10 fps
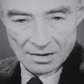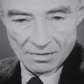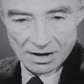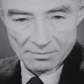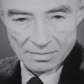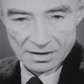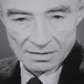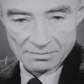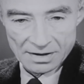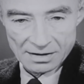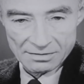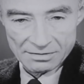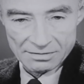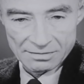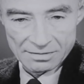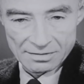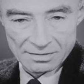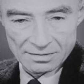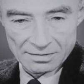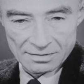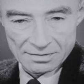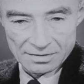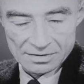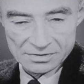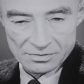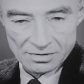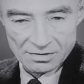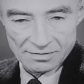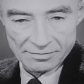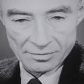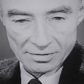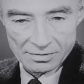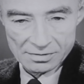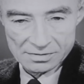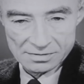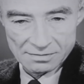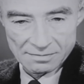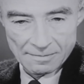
"Now I am become death, the destroyer of worlds.